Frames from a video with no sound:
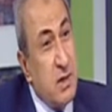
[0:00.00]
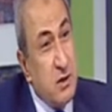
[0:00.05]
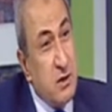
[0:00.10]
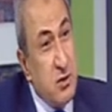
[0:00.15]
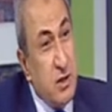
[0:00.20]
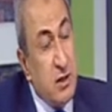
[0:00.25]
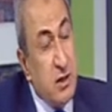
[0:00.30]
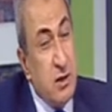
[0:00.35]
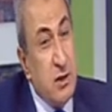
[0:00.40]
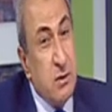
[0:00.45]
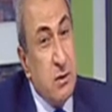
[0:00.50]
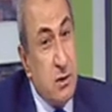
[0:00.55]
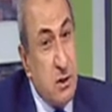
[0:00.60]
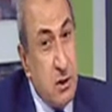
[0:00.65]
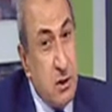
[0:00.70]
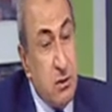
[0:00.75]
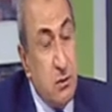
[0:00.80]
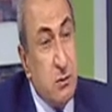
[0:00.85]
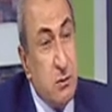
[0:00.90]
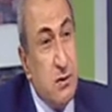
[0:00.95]
actually,
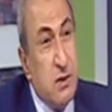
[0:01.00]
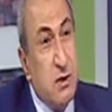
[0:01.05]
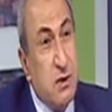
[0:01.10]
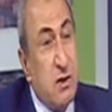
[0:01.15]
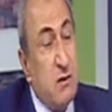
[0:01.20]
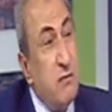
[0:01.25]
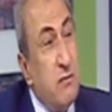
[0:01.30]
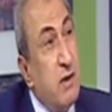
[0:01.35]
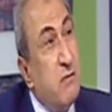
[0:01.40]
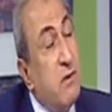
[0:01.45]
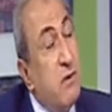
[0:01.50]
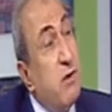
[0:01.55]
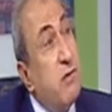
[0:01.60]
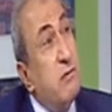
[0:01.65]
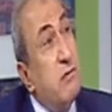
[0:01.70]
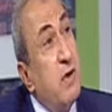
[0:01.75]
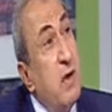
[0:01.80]
to Sergey Lavrov,